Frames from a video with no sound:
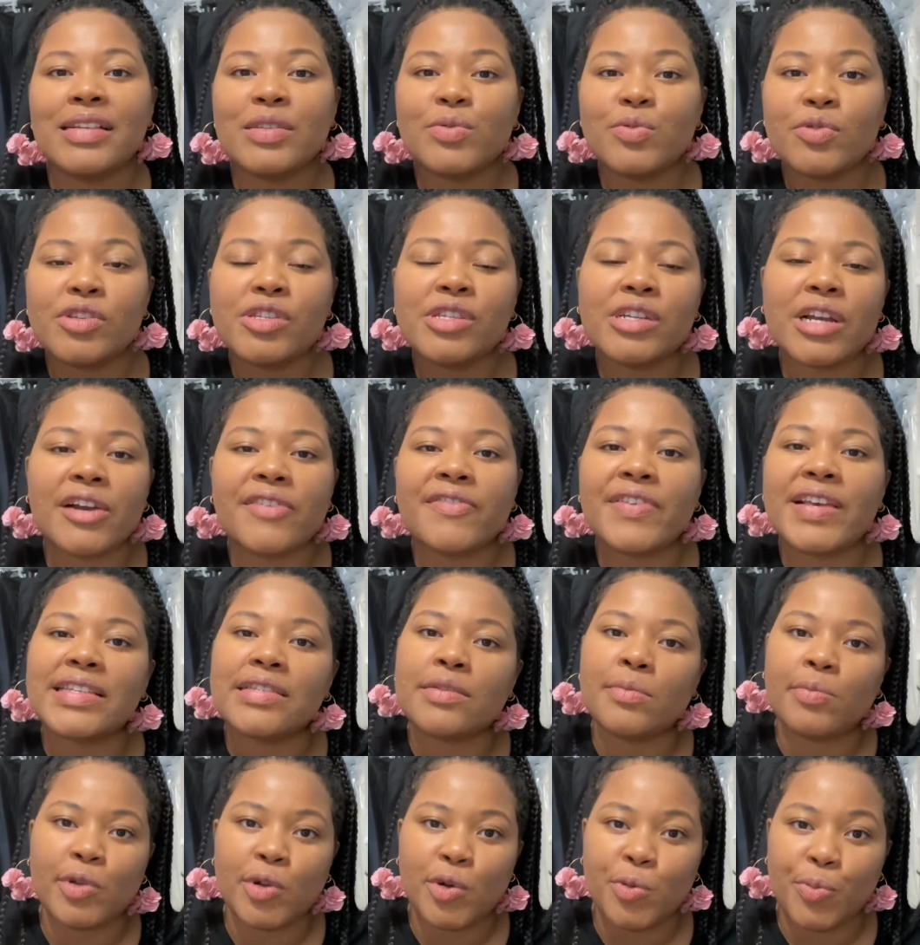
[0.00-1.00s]
will serve as
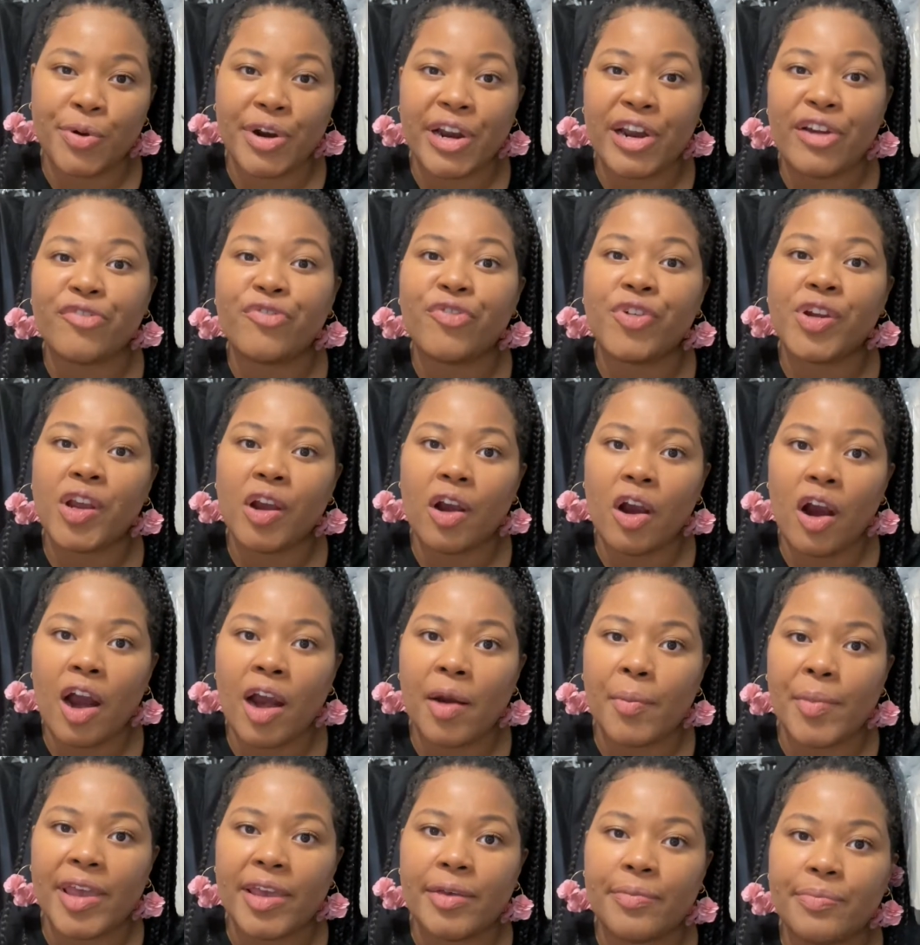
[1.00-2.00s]
the blueprint for your
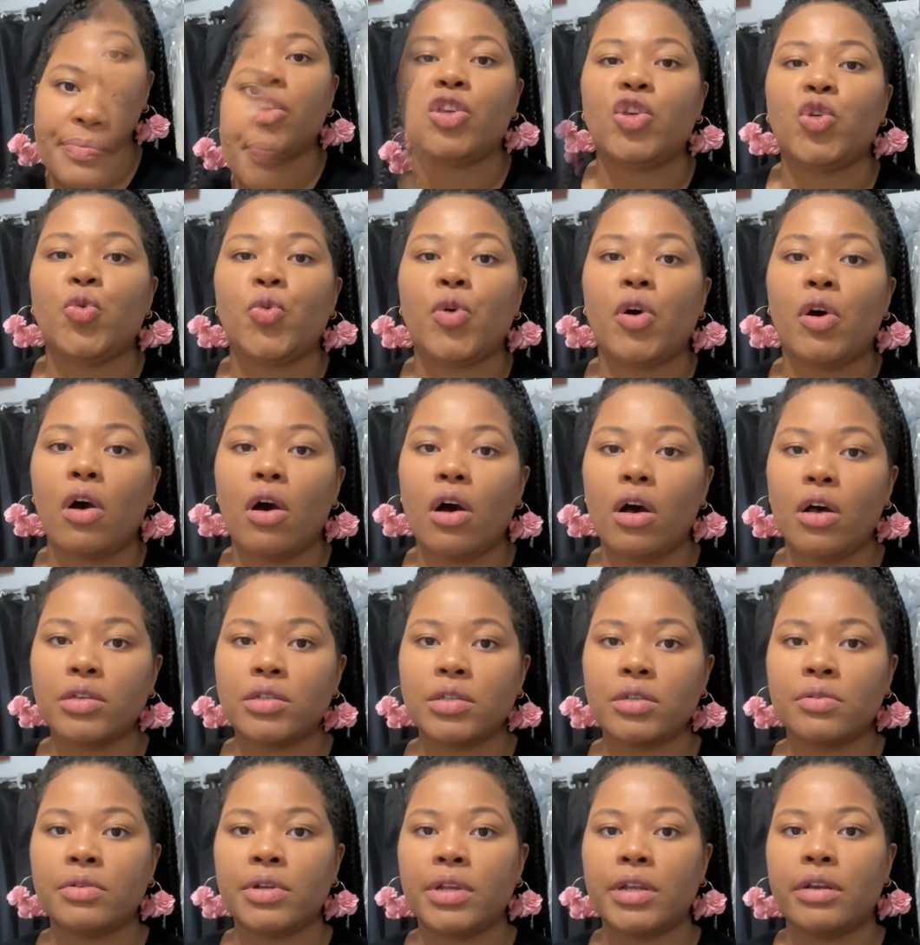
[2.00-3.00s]
garment. You will
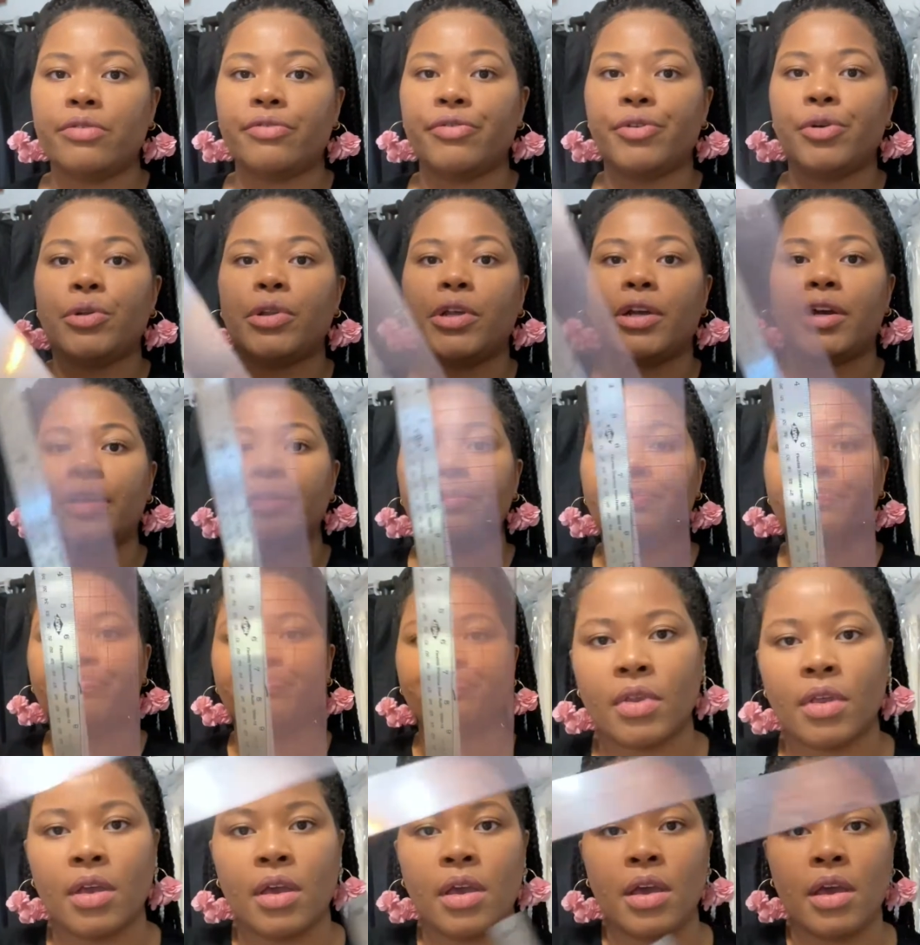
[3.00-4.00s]
also need a ruler,
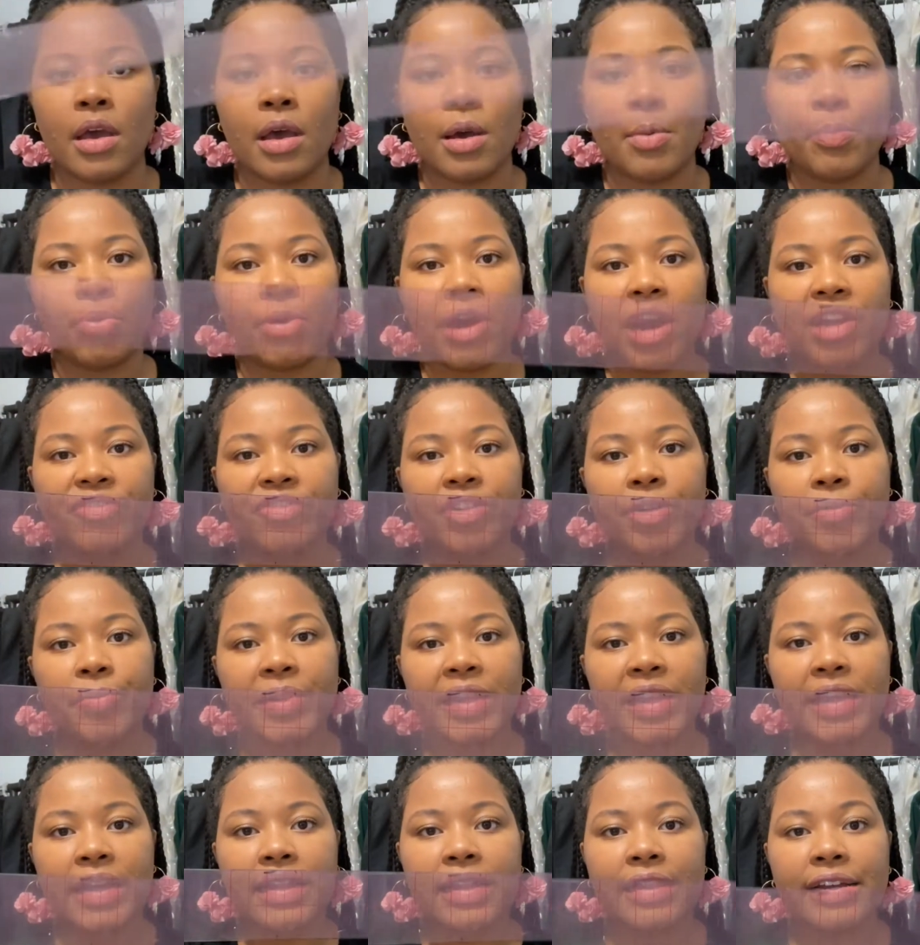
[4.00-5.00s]

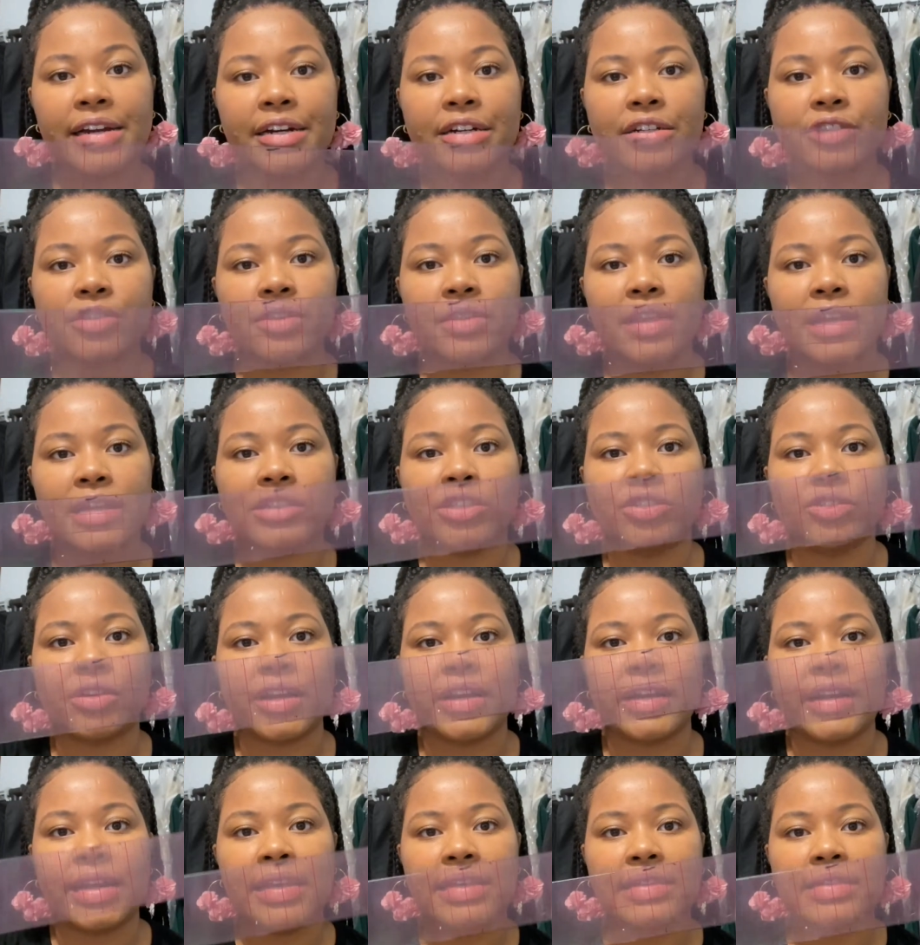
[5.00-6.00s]
preferably clear so that you
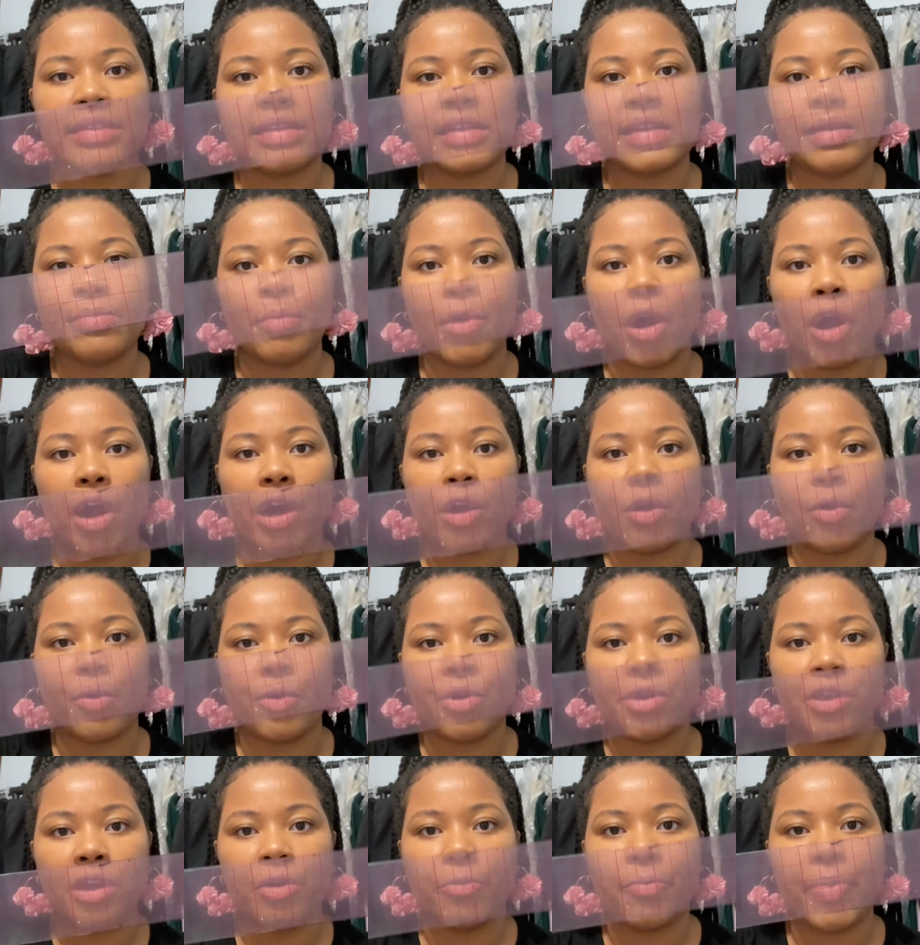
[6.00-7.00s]
can easily mark
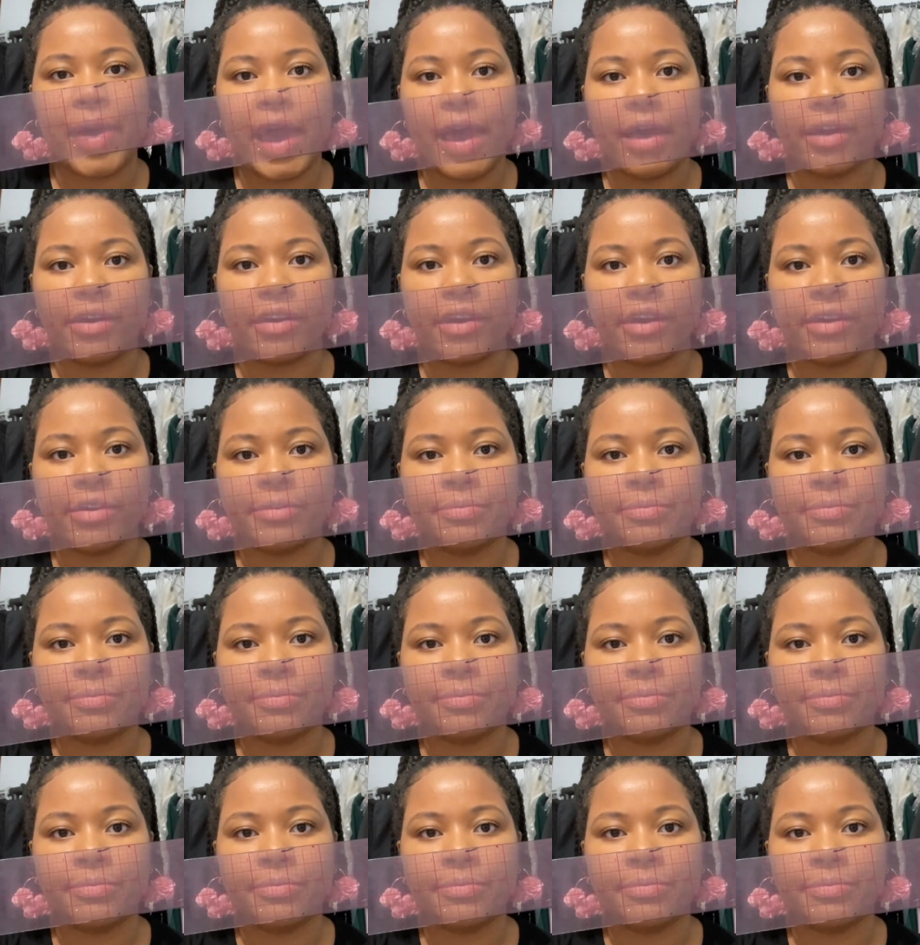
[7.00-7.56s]
on your pattern.